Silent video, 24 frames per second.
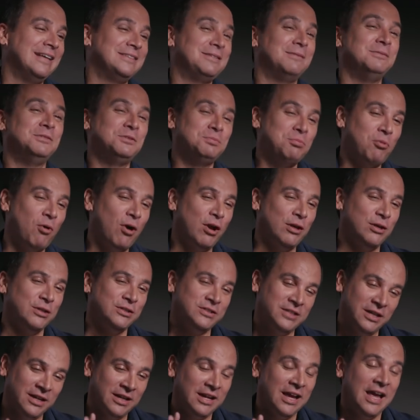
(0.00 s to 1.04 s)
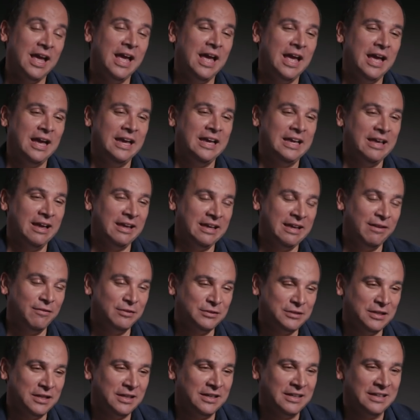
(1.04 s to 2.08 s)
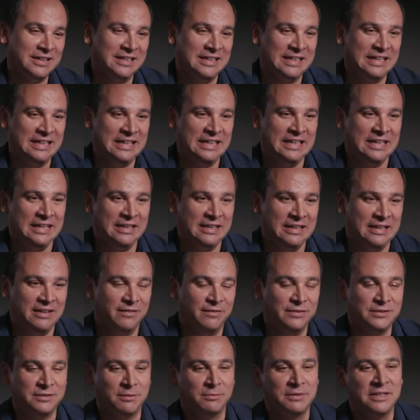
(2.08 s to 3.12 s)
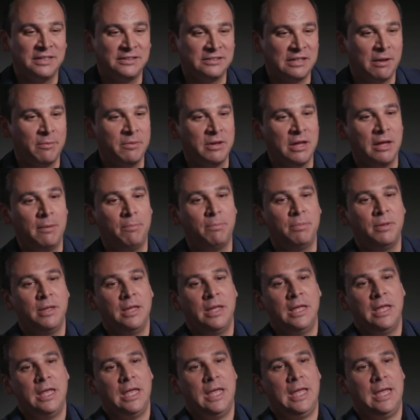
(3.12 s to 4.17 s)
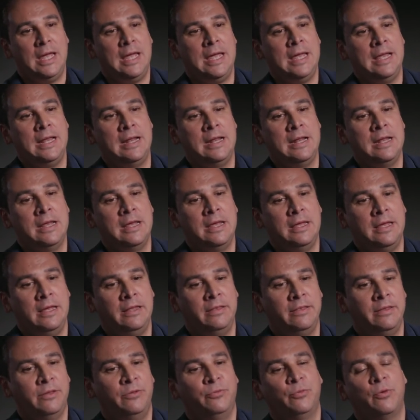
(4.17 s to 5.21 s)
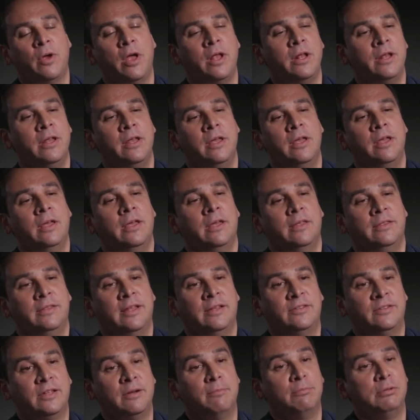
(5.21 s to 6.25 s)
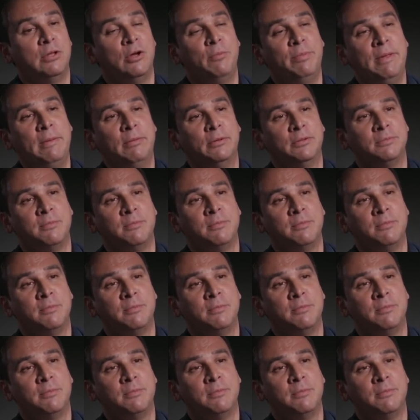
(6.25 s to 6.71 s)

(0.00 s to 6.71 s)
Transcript: some spoilers here. Okay. G give us a give us something that's coming up in in this run that's going to blow people's